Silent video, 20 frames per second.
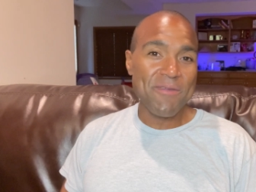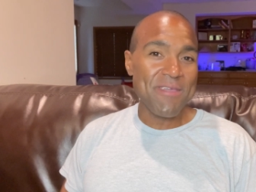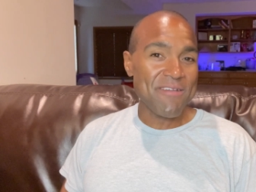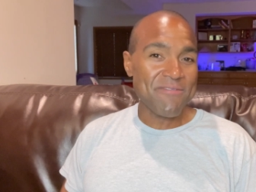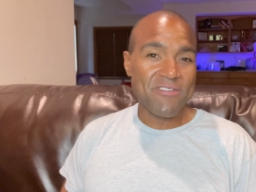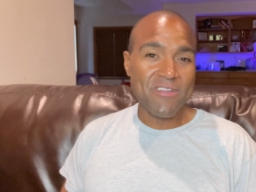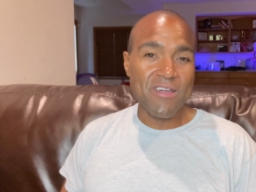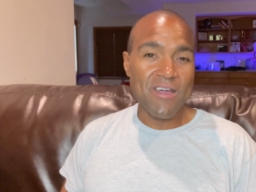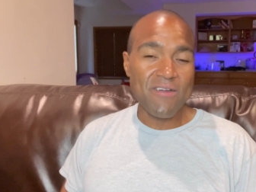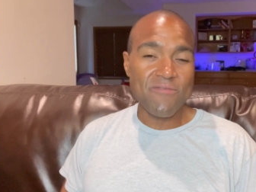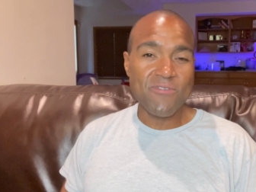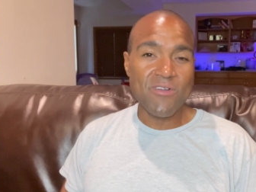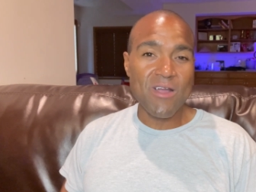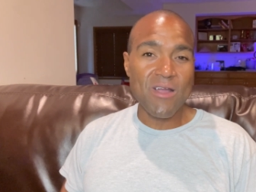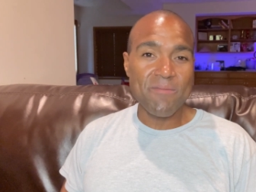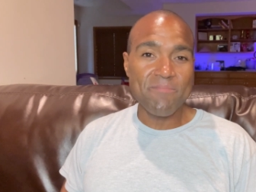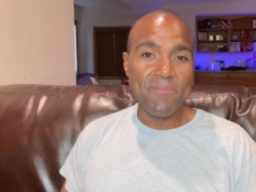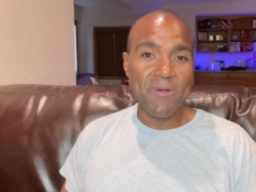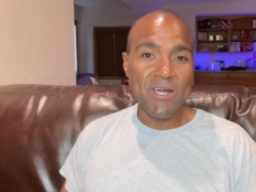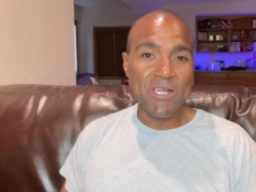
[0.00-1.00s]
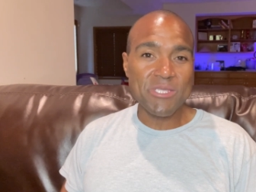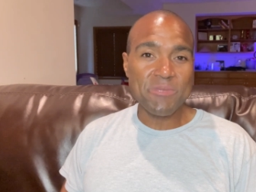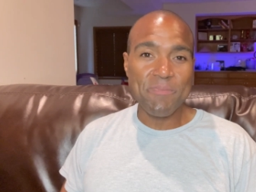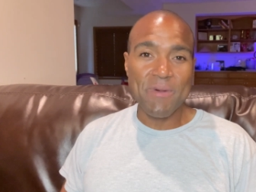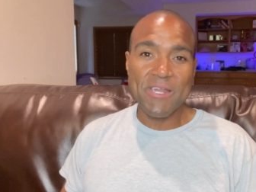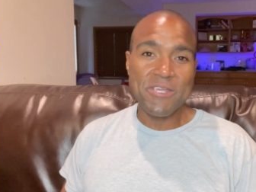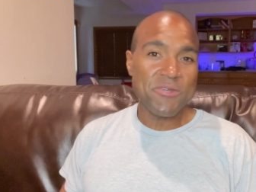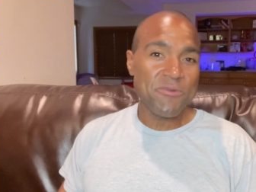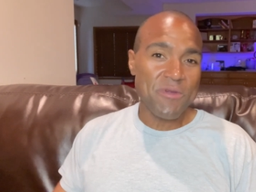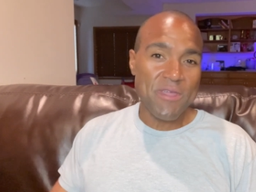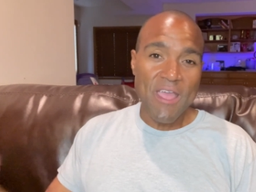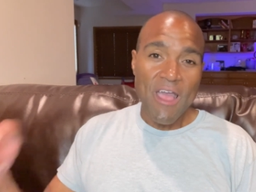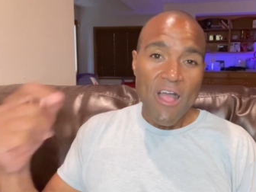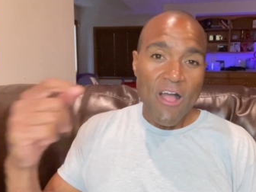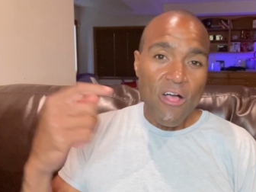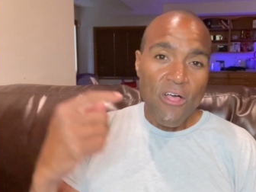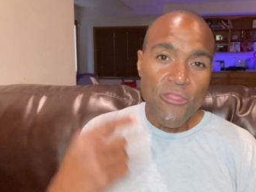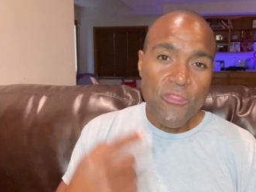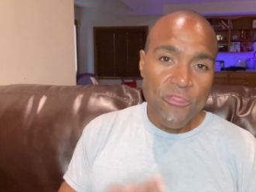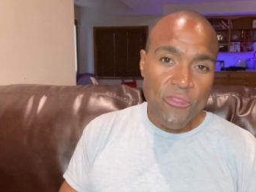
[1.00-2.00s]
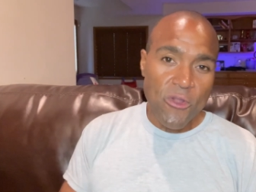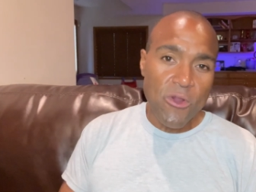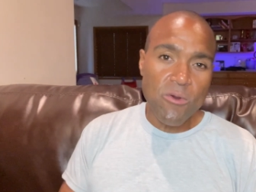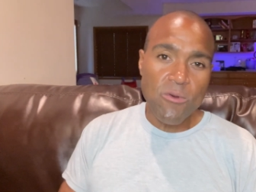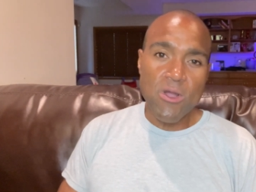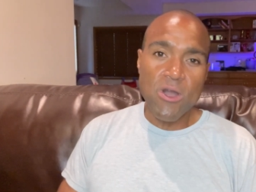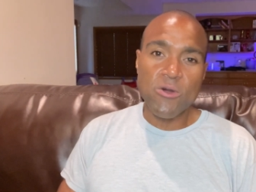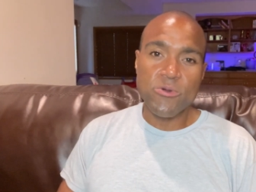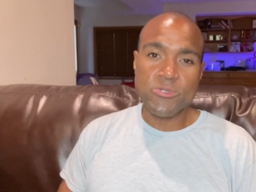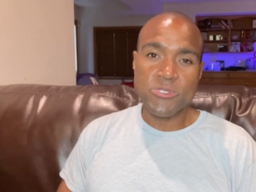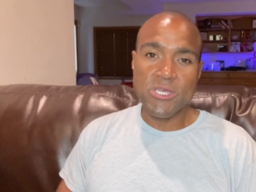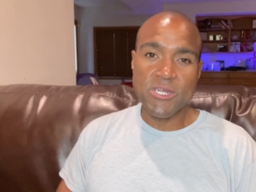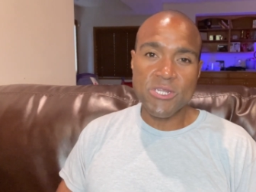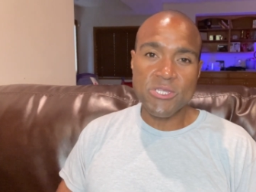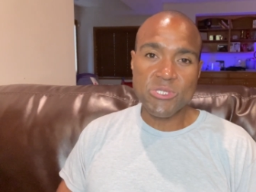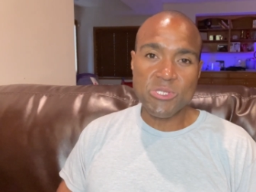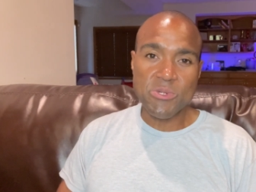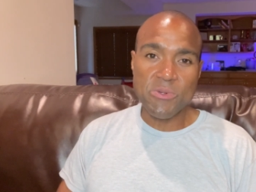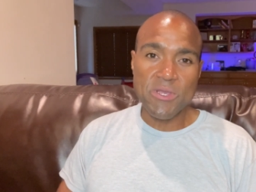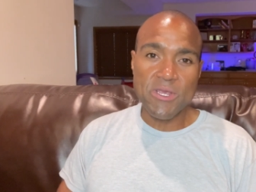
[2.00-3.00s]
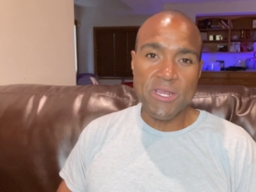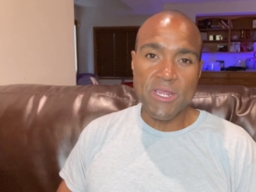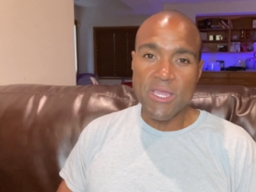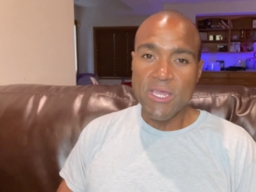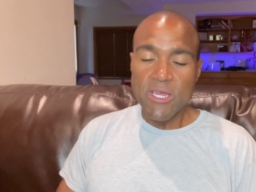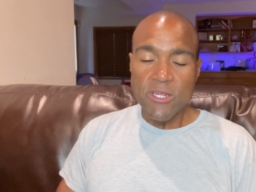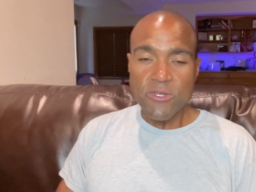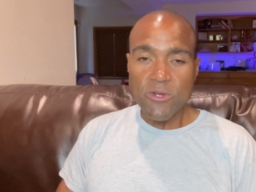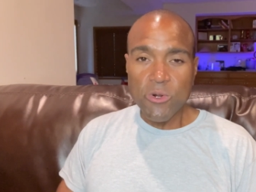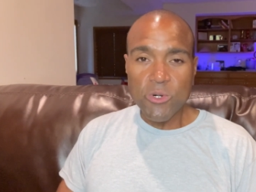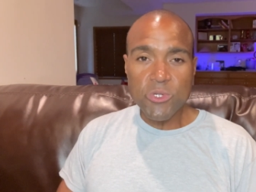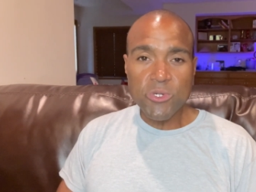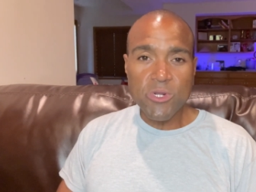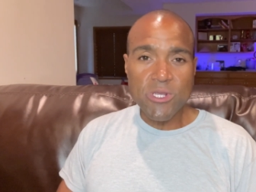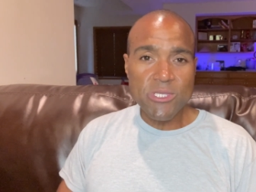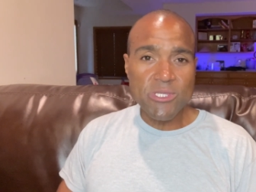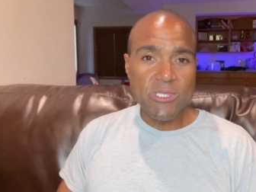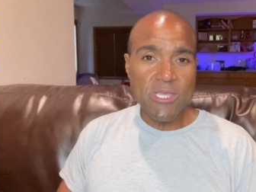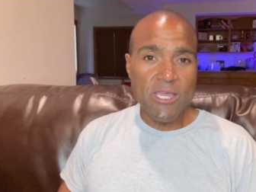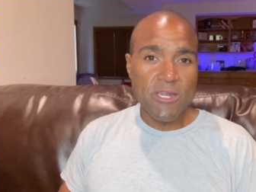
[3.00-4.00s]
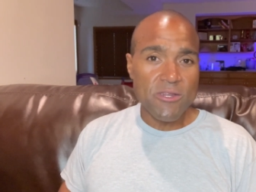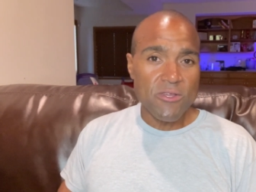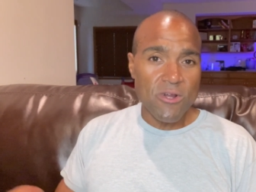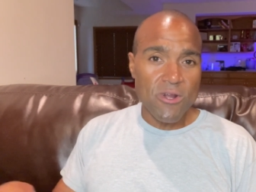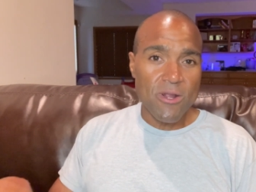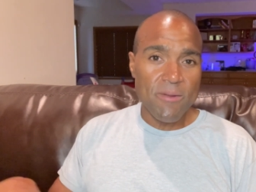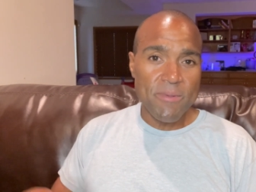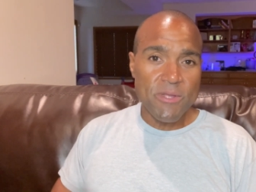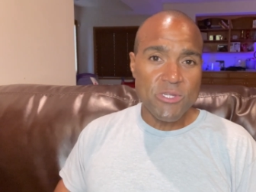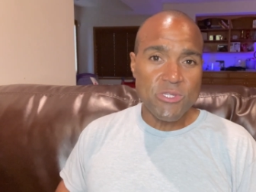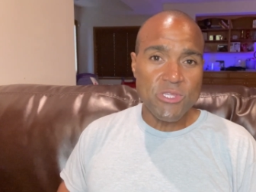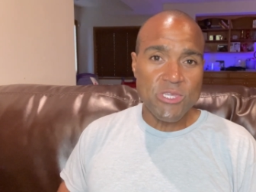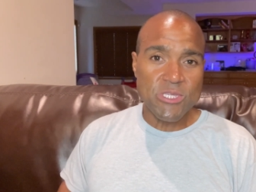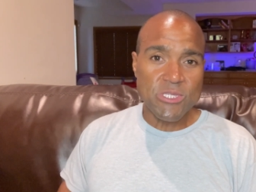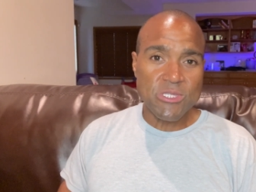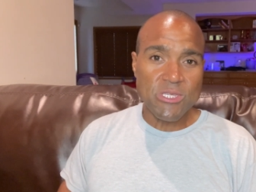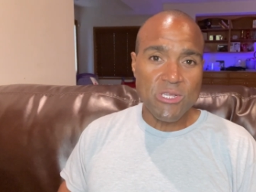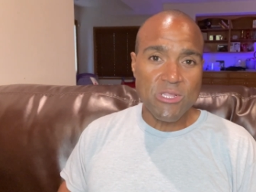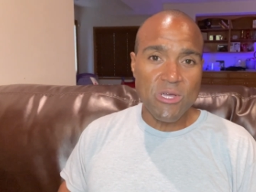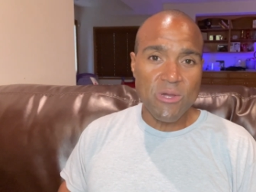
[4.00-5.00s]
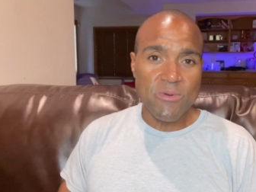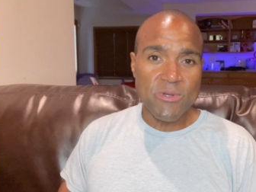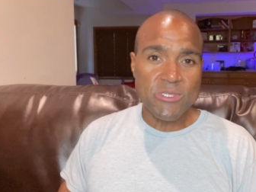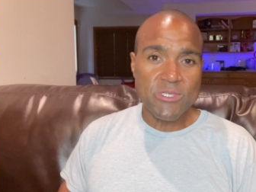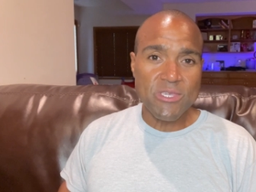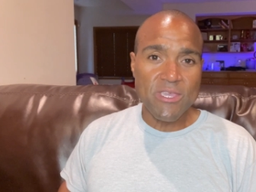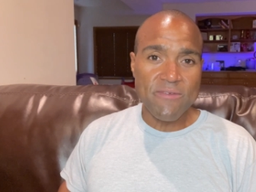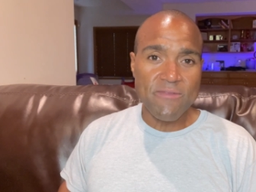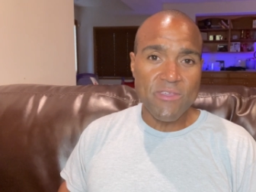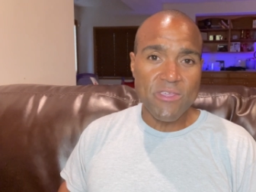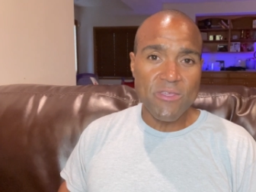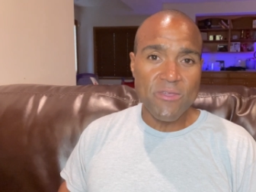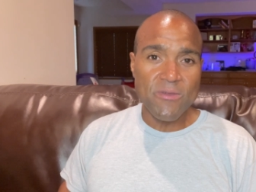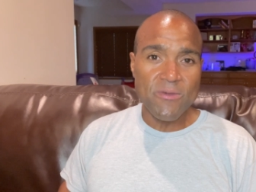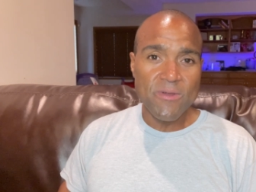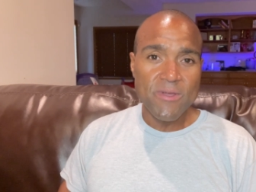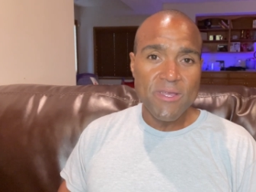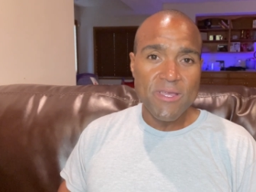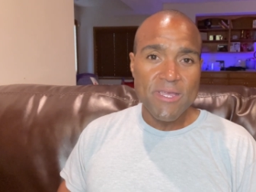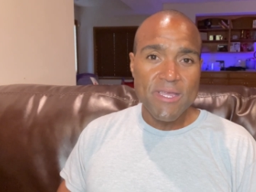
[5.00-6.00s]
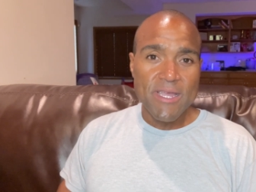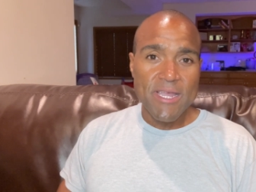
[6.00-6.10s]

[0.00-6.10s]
we have to cover our butts by doing thorough tenant screening. Don't trust that garbage that Zillow is giving you.